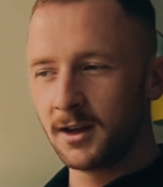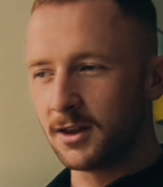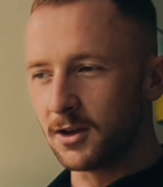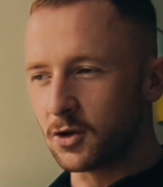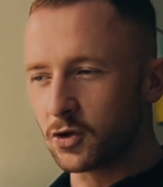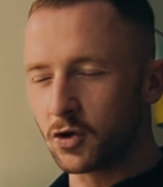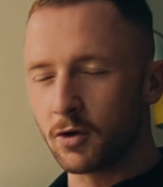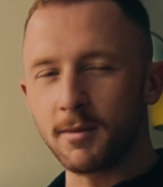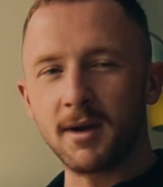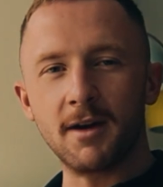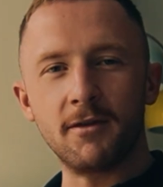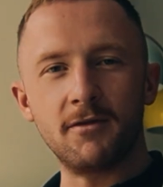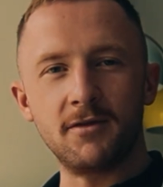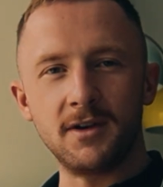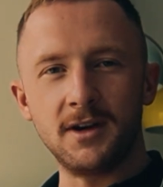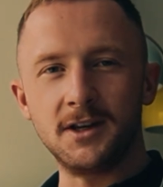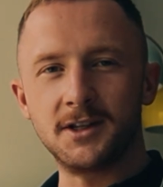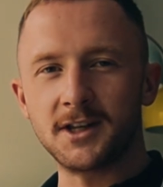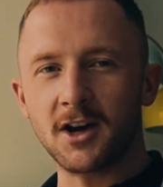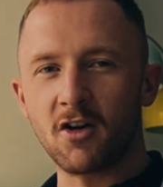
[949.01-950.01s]
There's going to be a
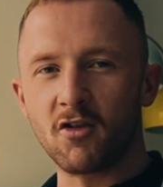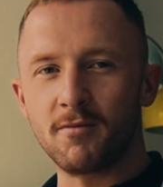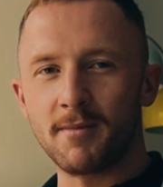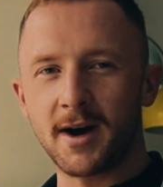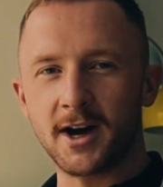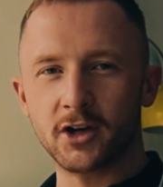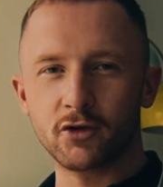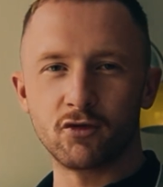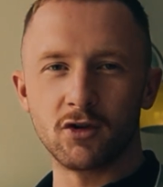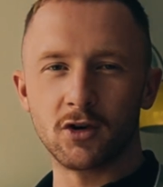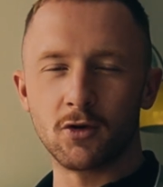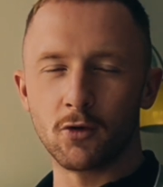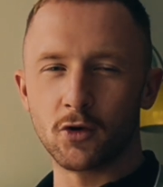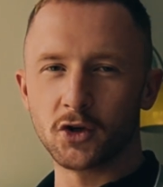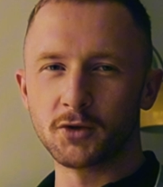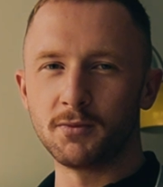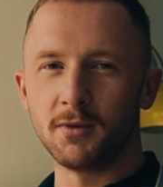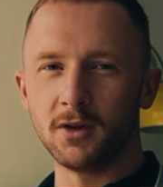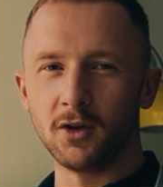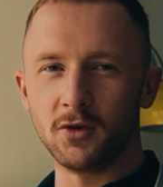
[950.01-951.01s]
free self-mastery
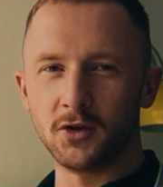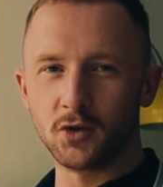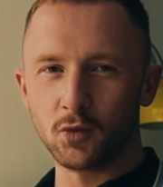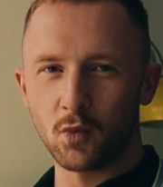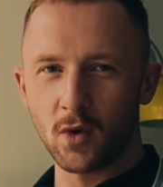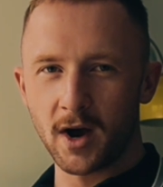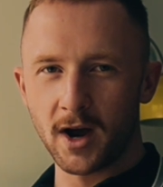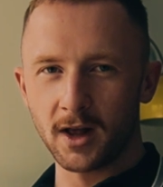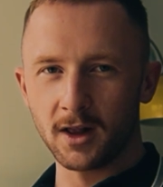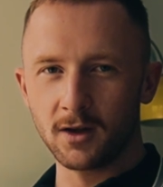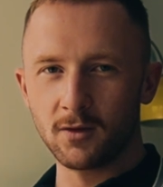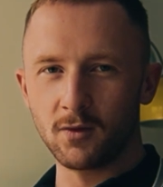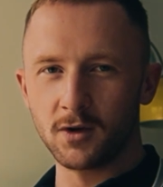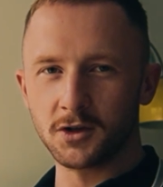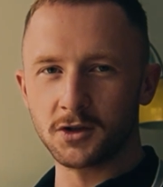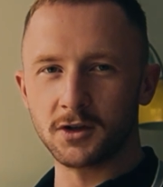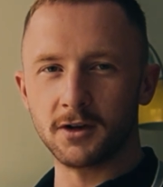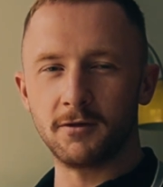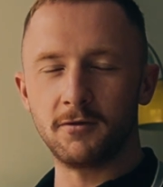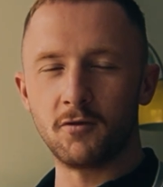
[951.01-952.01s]
course below as well,
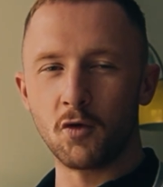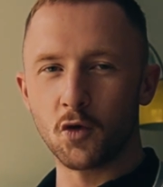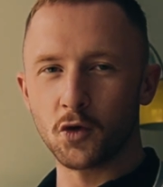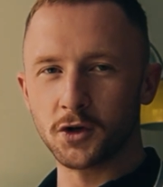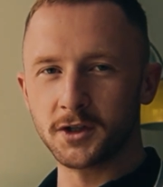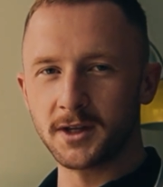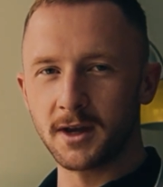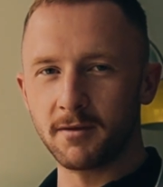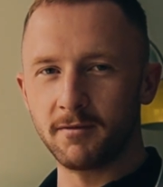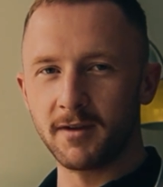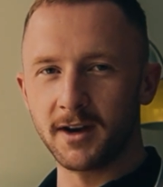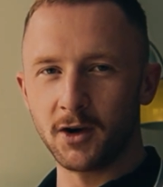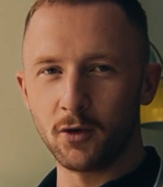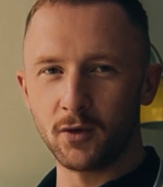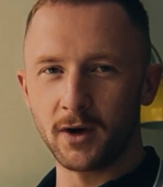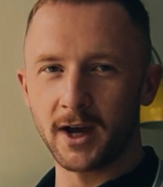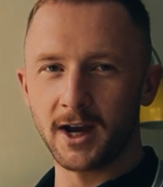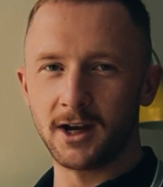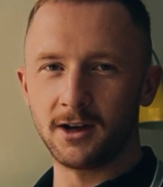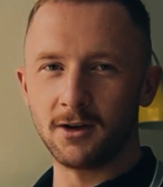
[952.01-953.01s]
which is a 4-step
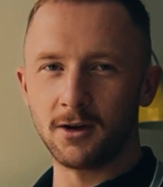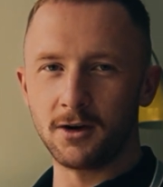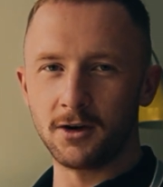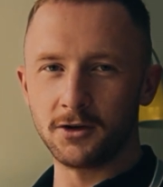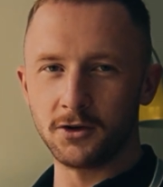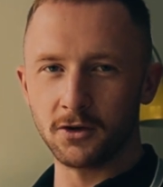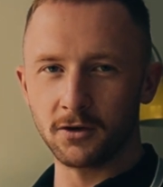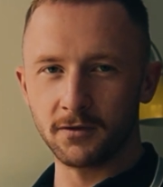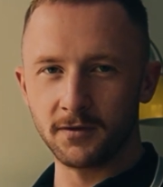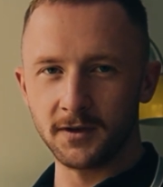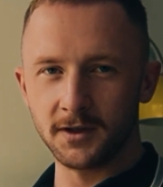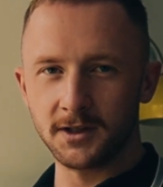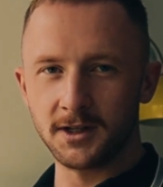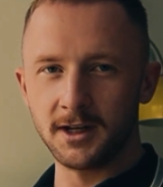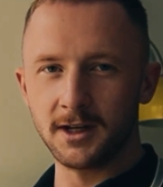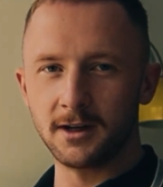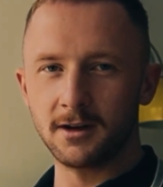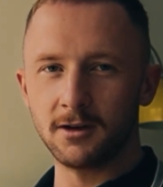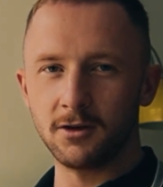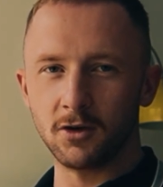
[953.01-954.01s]
video guide on your
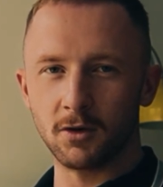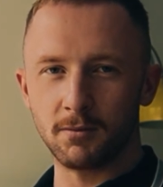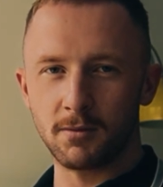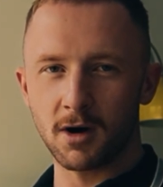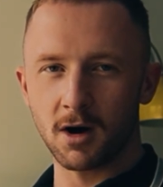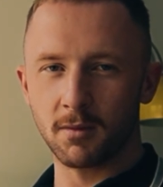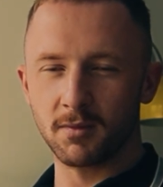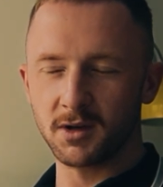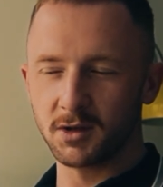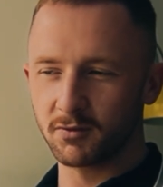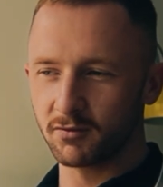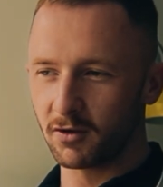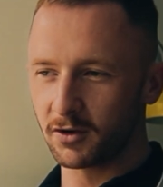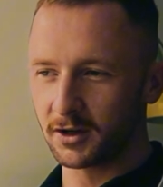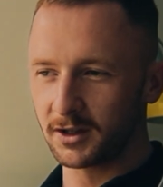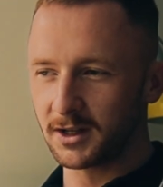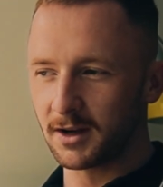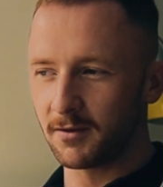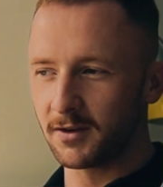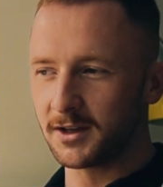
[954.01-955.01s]
physique, your purpose,
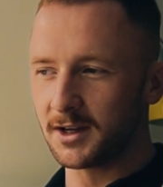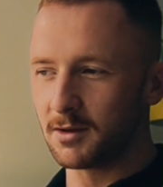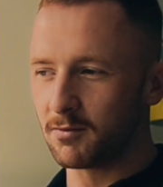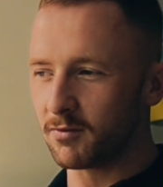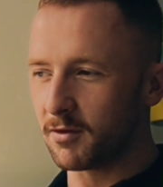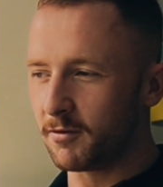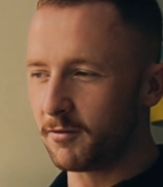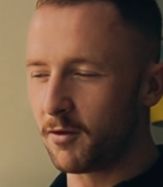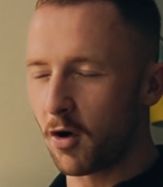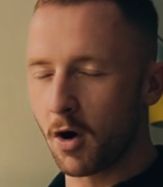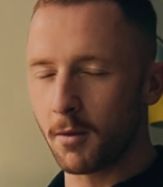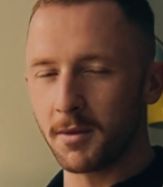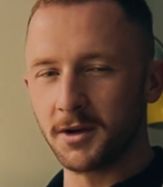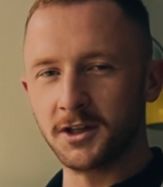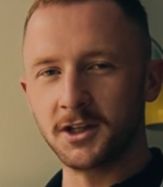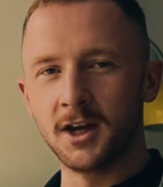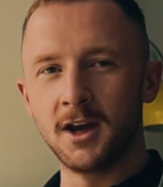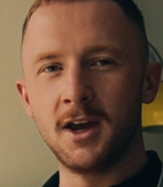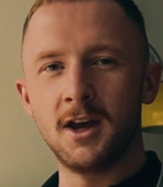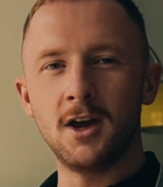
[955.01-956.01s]
productivity and
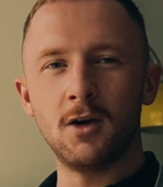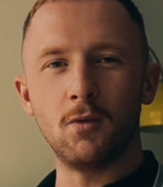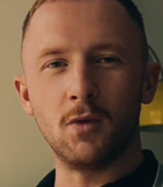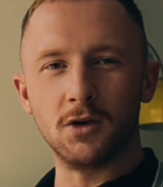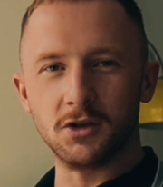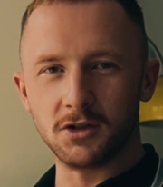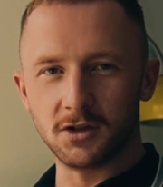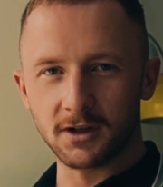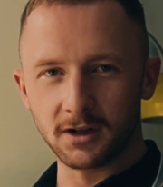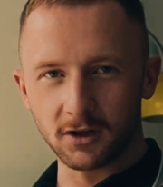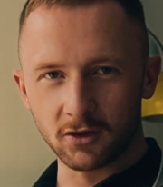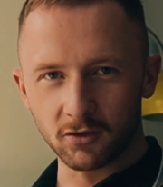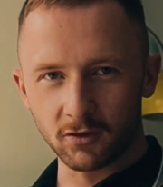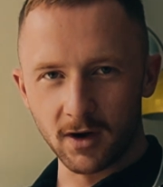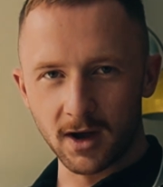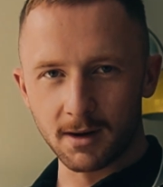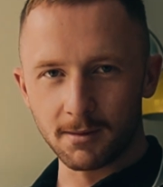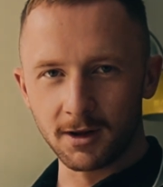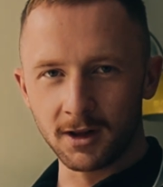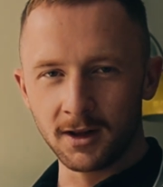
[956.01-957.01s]
performance, which is
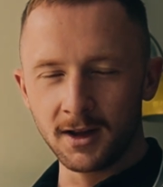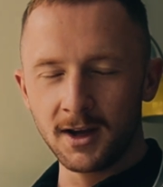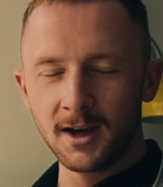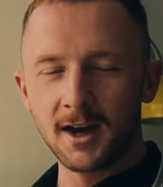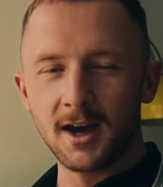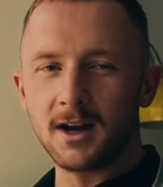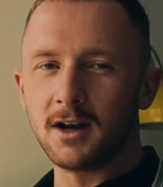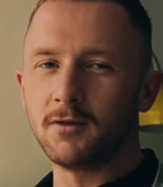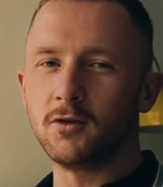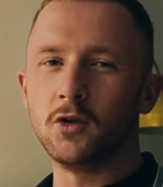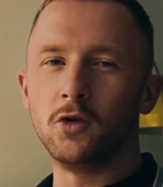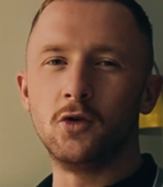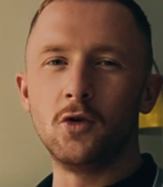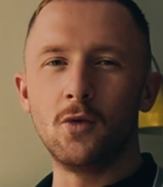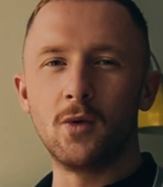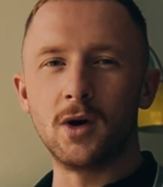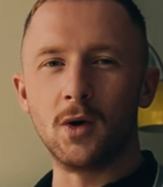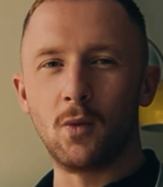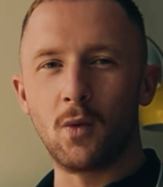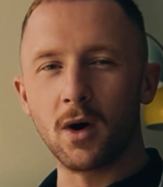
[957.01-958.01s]
incredible. And if you
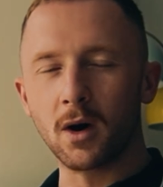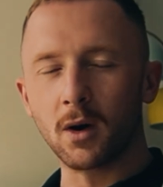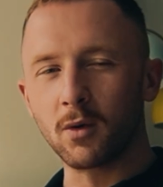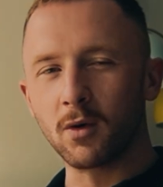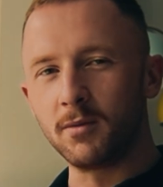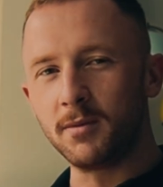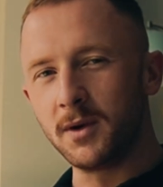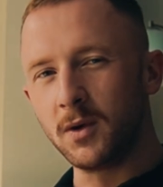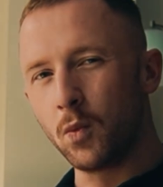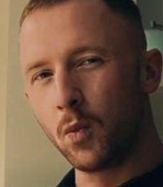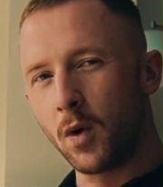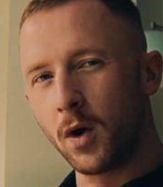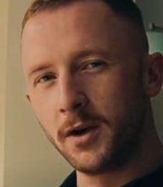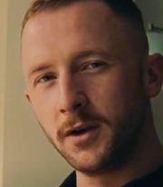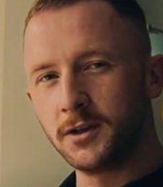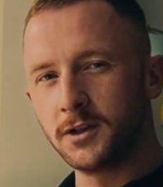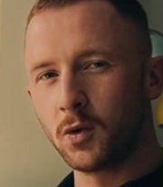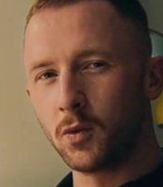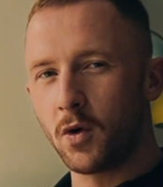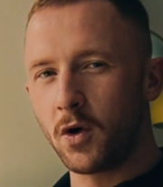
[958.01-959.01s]
do want to work with me
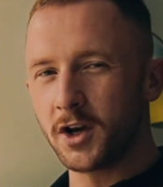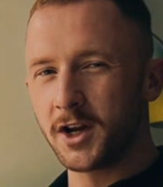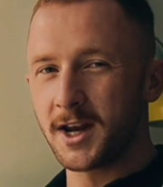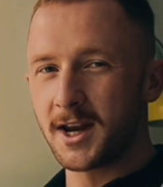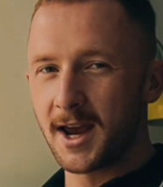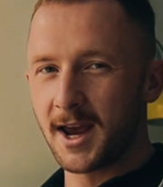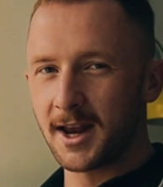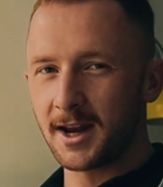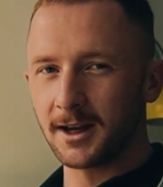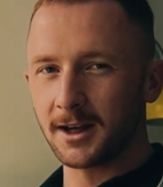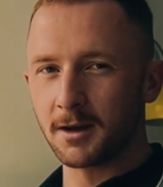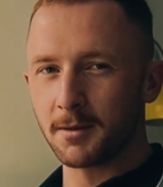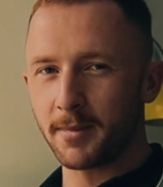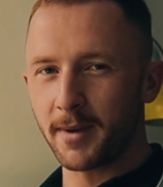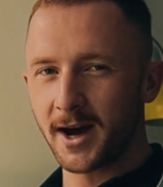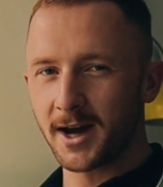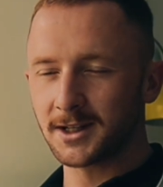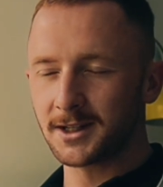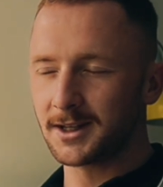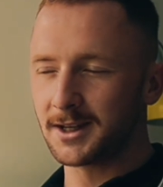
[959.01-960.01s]
one-to-one in any
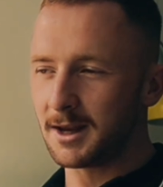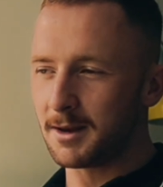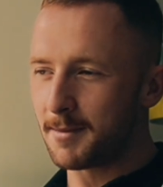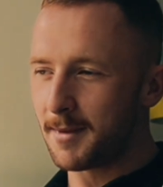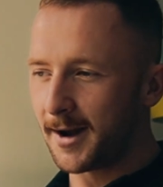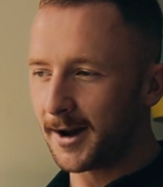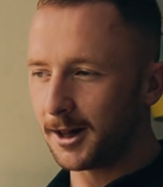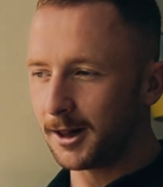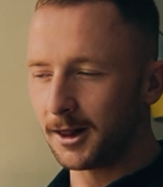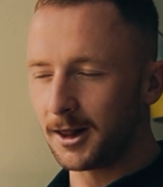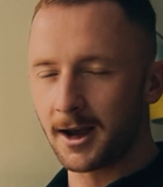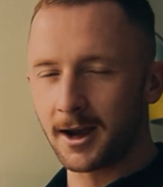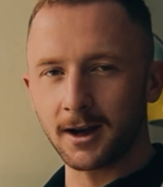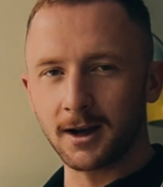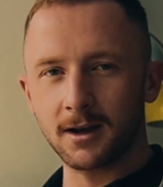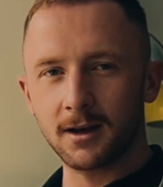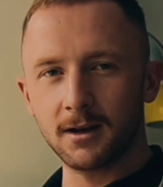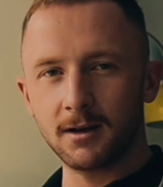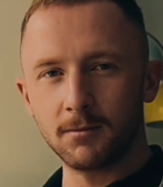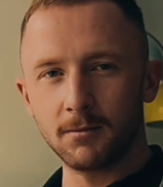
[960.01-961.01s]
capacity, my
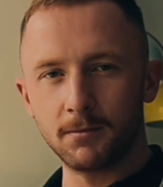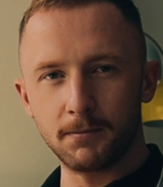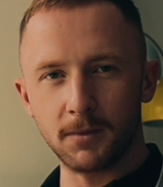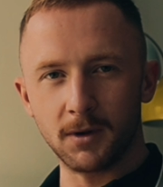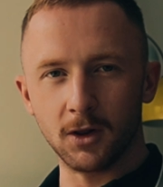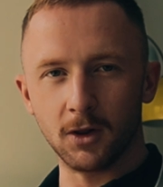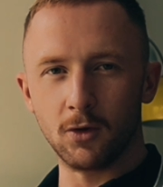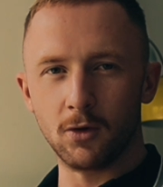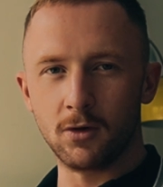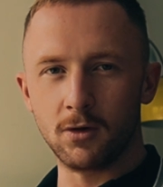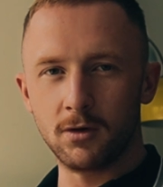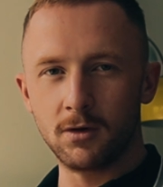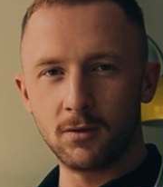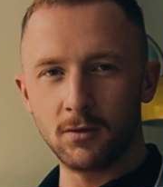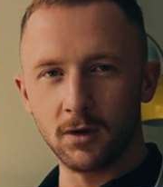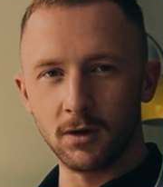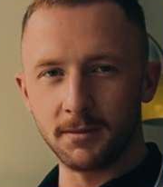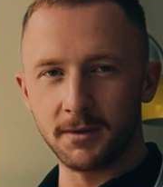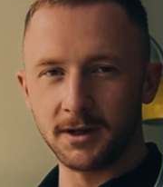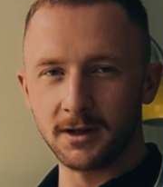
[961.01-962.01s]
link below
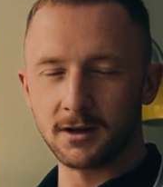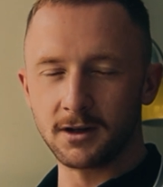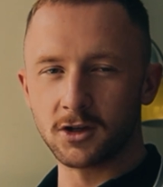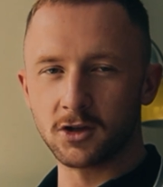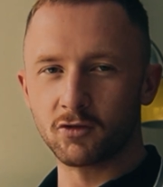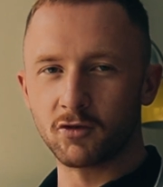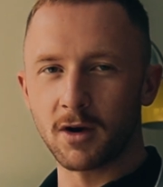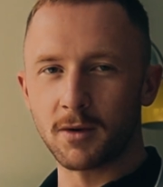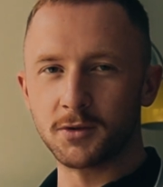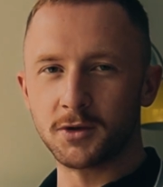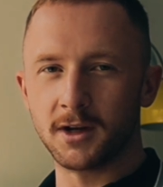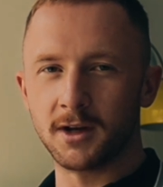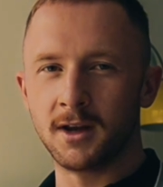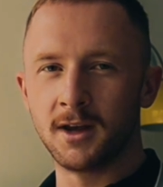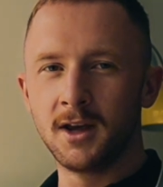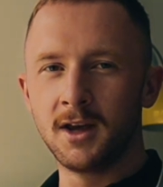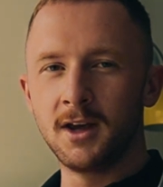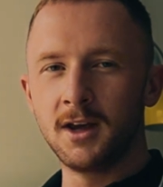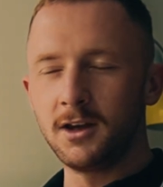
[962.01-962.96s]
will be in the description.